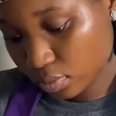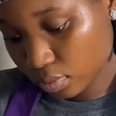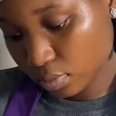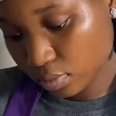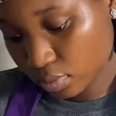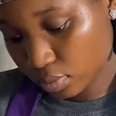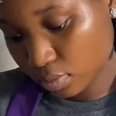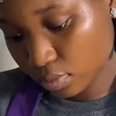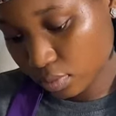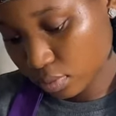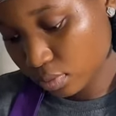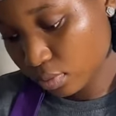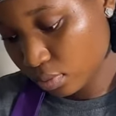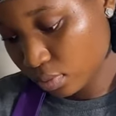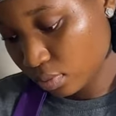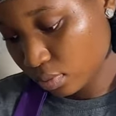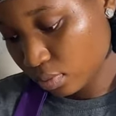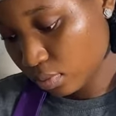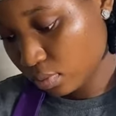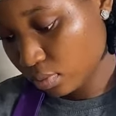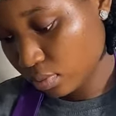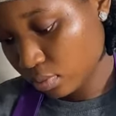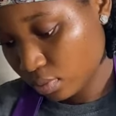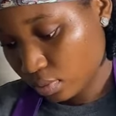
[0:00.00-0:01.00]
So I'm just
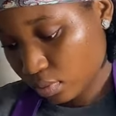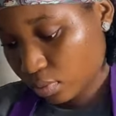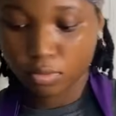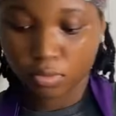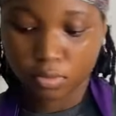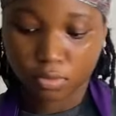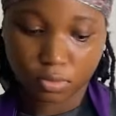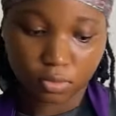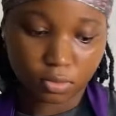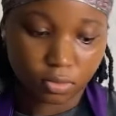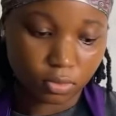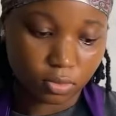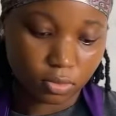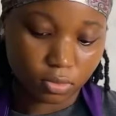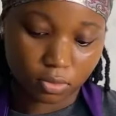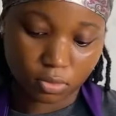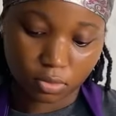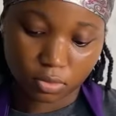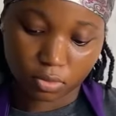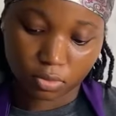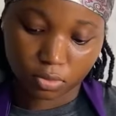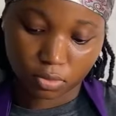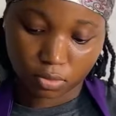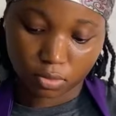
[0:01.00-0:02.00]
leveling this one.
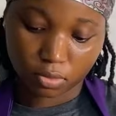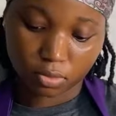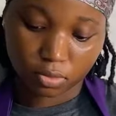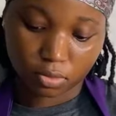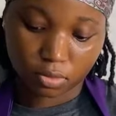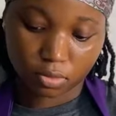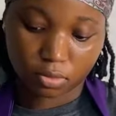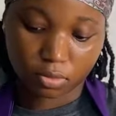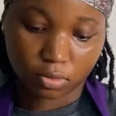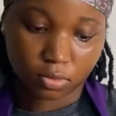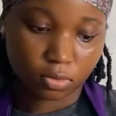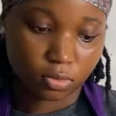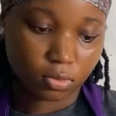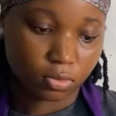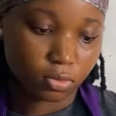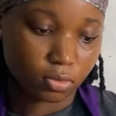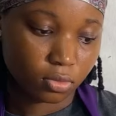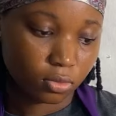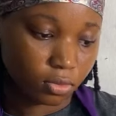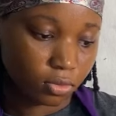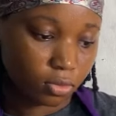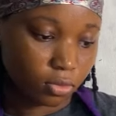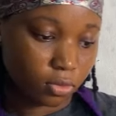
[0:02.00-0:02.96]
That was how I leveled